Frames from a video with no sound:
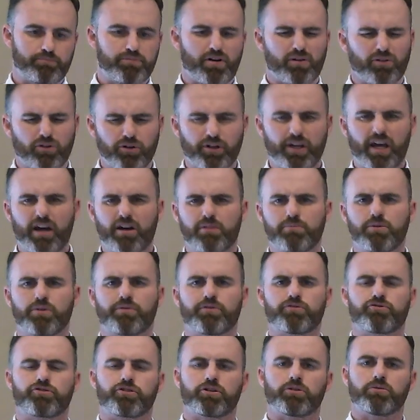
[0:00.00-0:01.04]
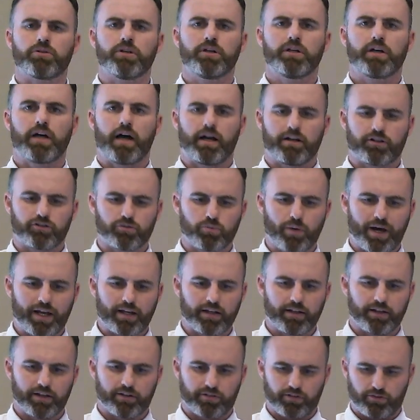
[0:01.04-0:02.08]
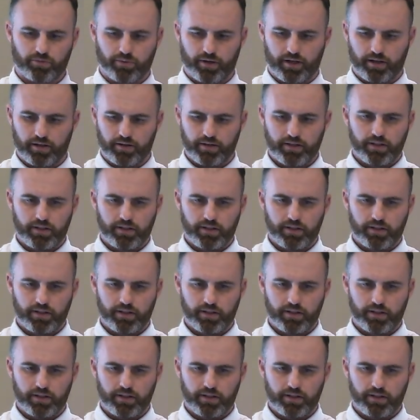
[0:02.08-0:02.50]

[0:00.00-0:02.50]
good air moving through, and it's well lit as well.